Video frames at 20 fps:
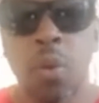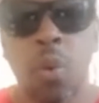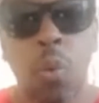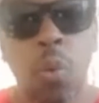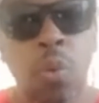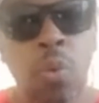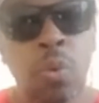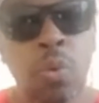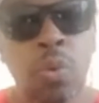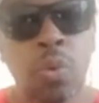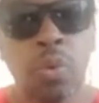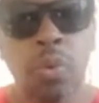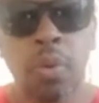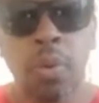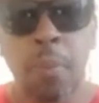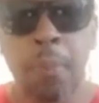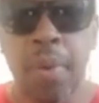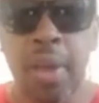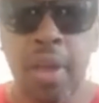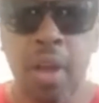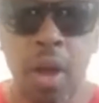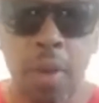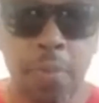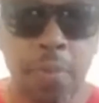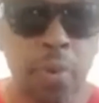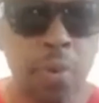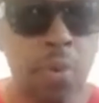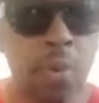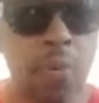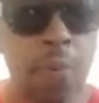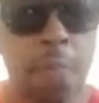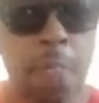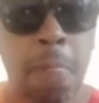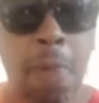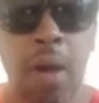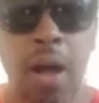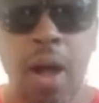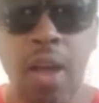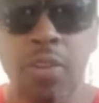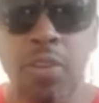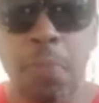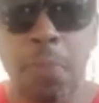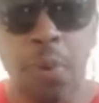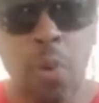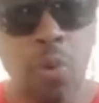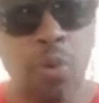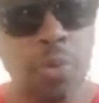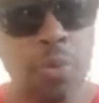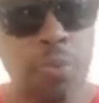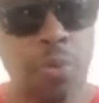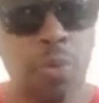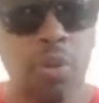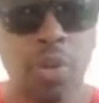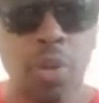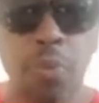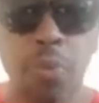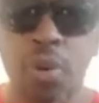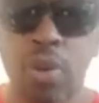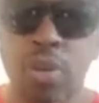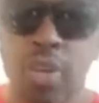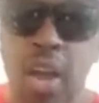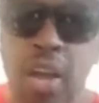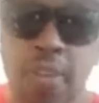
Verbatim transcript: who big up you, I suppose you boost it, boy, shout